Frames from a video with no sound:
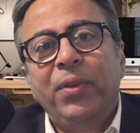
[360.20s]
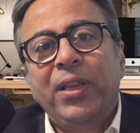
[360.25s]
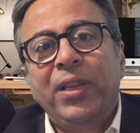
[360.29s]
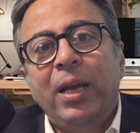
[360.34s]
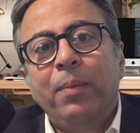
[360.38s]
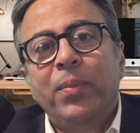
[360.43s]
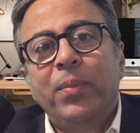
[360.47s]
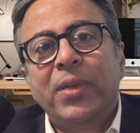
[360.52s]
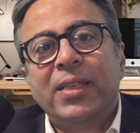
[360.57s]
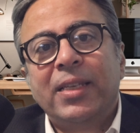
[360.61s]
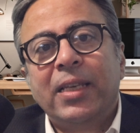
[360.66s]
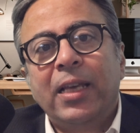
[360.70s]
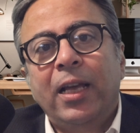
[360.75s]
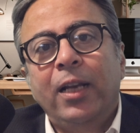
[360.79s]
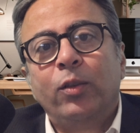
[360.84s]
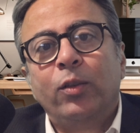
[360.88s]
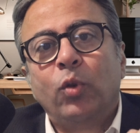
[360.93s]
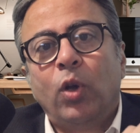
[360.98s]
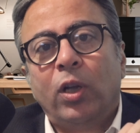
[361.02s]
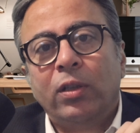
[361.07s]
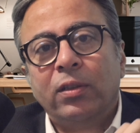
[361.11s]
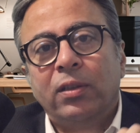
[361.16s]
the
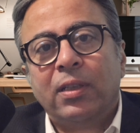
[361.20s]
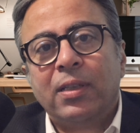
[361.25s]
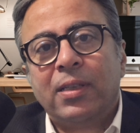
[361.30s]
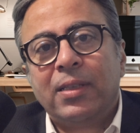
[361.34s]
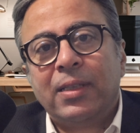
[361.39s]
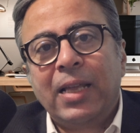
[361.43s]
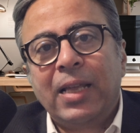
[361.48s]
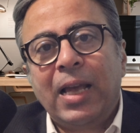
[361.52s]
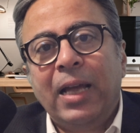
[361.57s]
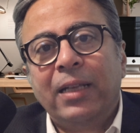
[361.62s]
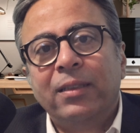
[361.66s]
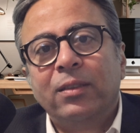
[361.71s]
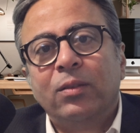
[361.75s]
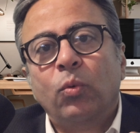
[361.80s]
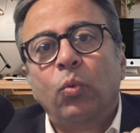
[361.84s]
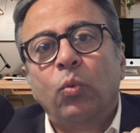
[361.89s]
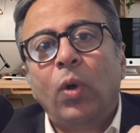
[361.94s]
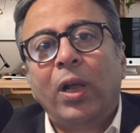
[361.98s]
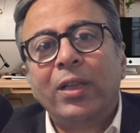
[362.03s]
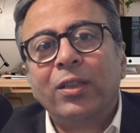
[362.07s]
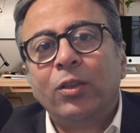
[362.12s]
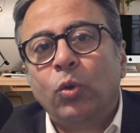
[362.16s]
MSL to understand
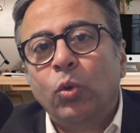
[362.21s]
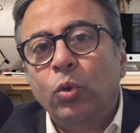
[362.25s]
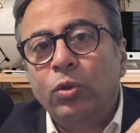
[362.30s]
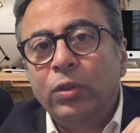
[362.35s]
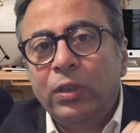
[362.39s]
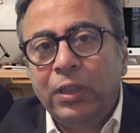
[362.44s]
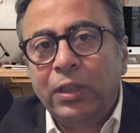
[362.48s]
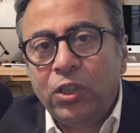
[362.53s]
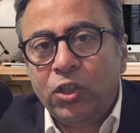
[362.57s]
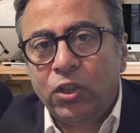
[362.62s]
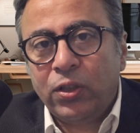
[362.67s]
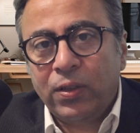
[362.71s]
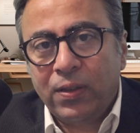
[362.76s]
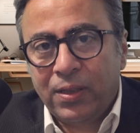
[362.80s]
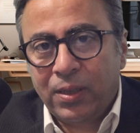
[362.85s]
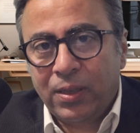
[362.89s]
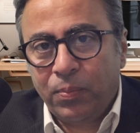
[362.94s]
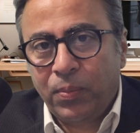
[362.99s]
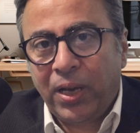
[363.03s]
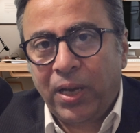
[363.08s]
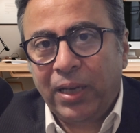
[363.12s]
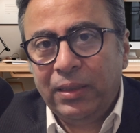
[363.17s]
what
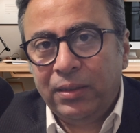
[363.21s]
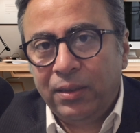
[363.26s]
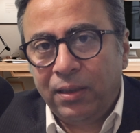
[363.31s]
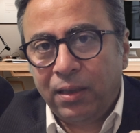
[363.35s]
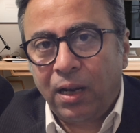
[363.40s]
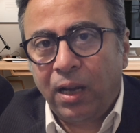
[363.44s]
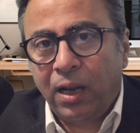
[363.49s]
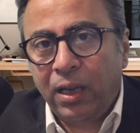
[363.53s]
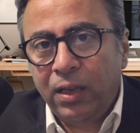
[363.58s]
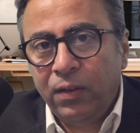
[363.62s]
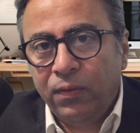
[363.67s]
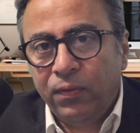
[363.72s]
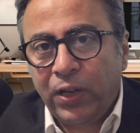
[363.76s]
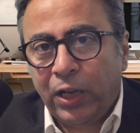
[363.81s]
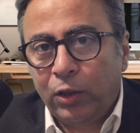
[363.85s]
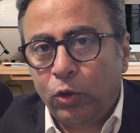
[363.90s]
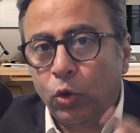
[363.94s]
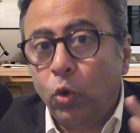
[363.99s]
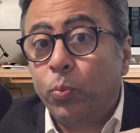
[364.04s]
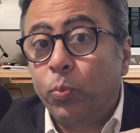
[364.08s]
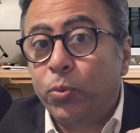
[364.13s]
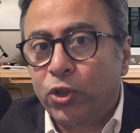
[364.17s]
conditions might drive
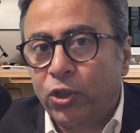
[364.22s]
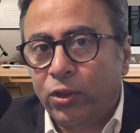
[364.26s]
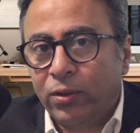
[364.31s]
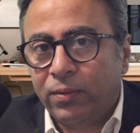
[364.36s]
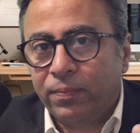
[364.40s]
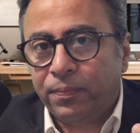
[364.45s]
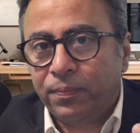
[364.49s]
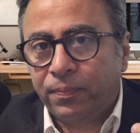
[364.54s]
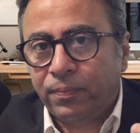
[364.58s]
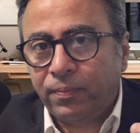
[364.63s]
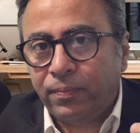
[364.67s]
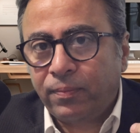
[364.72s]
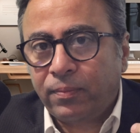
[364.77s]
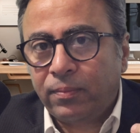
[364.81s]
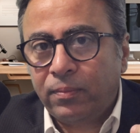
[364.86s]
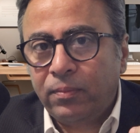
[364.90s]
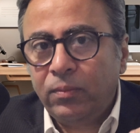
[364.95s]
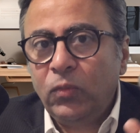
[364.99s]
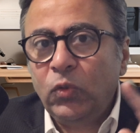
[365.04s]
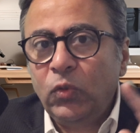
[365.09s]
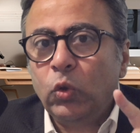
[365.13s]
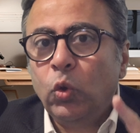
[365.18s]
adoption
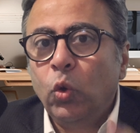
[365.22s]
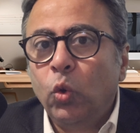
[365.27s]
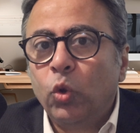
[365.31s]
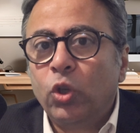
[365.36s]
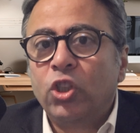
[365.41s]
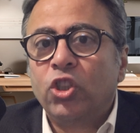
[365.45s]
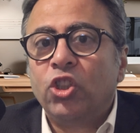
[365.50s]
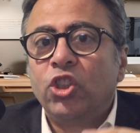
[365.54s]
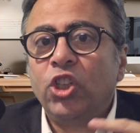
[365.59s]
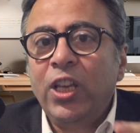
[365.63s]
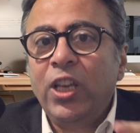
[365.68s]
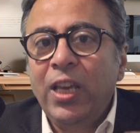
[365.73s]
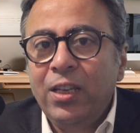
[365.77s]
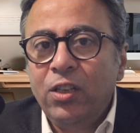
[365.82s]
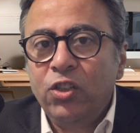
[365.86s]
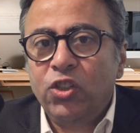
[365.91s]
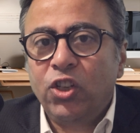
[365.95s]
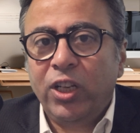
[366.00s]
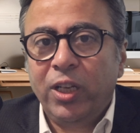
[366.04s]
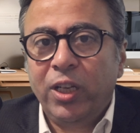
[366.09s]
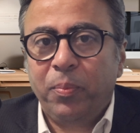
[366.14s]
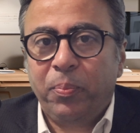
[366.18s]
or
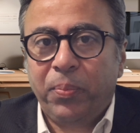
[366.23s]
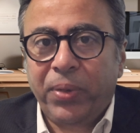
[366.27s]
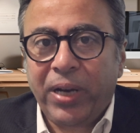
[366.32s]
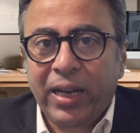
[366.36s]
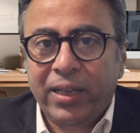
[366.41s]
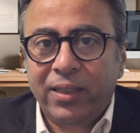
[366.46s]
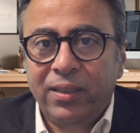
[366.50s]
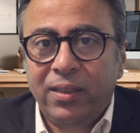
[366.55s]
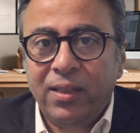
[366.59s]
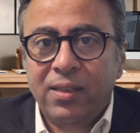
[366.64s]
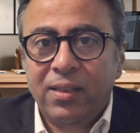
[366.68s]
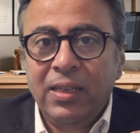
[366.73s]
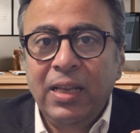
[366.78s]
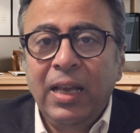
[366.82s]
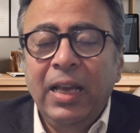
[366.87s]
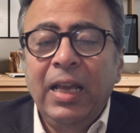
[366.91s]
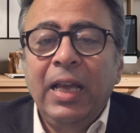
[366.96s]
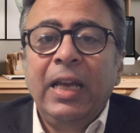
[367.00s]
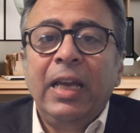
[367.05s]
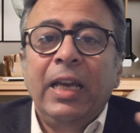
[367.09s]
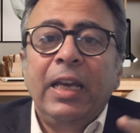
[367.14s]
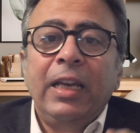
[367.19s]
change in practice
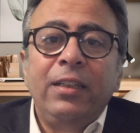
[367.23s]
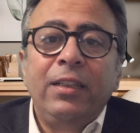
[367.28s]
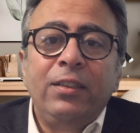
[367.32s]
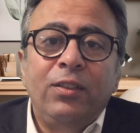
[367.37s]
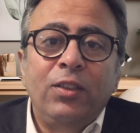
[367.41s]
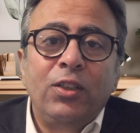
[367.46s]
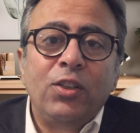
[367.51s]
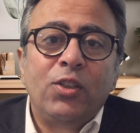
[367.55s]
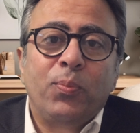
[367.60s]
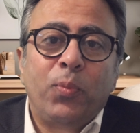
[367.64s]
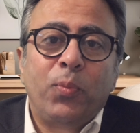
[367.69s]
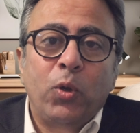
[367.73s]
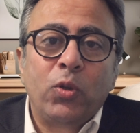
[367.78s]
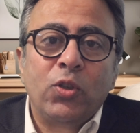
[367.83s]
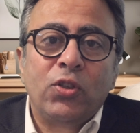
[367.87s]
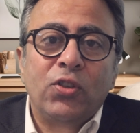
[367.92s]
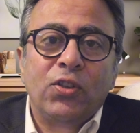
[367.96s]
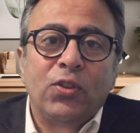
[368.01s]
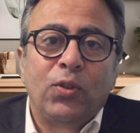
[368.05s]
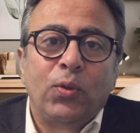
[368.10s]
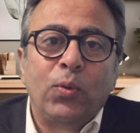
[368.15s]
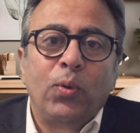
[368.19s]
in
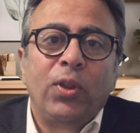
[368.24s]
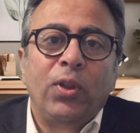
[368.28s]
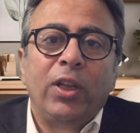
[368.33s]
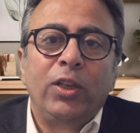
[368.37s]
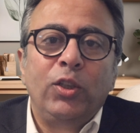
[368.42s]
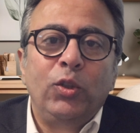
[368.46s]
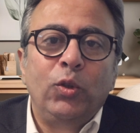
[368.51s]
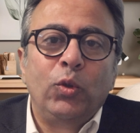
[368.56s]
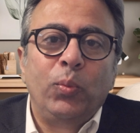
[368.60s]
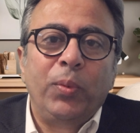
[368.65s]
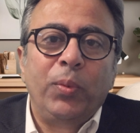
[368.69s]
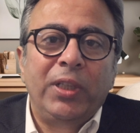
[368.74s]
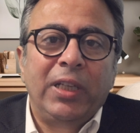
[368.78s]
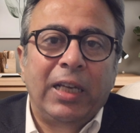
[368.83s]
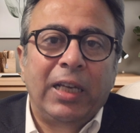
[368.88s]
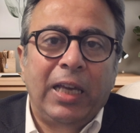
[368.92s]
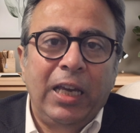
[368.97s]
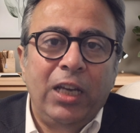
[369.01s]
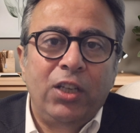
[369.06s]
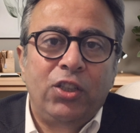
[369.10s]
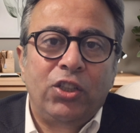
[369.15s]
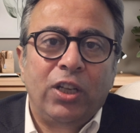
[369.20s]
response to the new
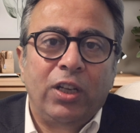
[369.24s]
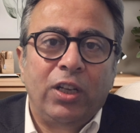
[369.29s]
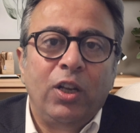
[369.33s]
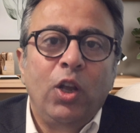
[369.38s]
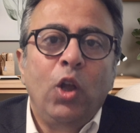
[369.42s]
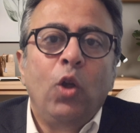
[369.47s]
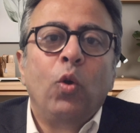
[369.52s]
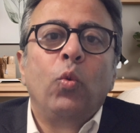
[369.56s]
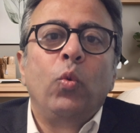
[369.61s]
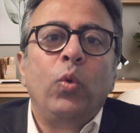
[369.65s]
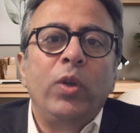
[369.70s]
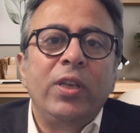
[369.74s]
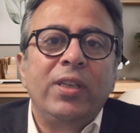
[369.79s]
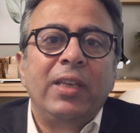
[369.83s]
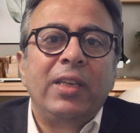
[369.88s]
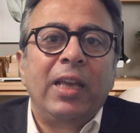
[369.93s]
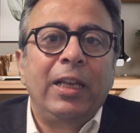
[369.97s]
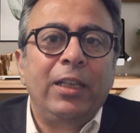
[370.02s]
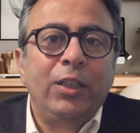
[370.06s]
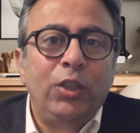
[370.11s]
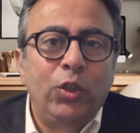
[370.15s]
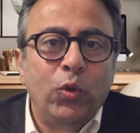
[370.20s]
medication with
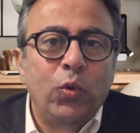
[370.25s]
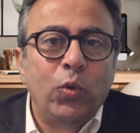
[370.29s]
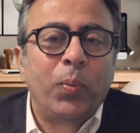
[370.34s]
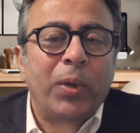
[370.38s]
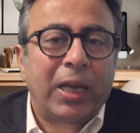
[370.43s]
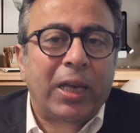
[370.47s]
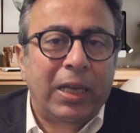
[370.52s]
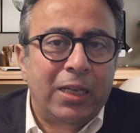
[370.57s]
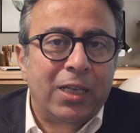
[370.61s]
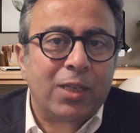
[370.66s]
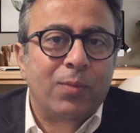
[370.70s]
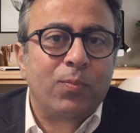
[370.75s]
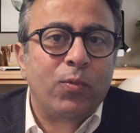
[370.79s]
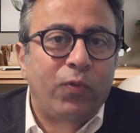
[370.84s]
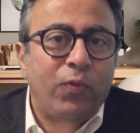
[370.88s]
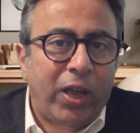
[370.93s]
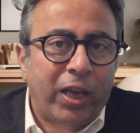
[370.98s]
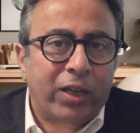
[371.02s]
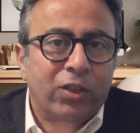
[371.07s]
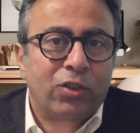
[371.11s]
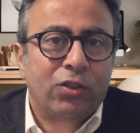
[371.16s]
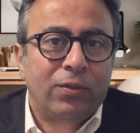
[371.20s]
a new mechanism of
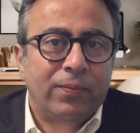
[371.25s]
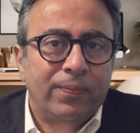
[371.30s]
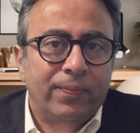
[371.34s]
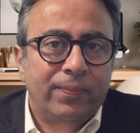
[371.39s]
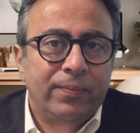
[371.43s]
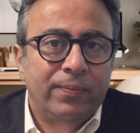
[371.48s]
action.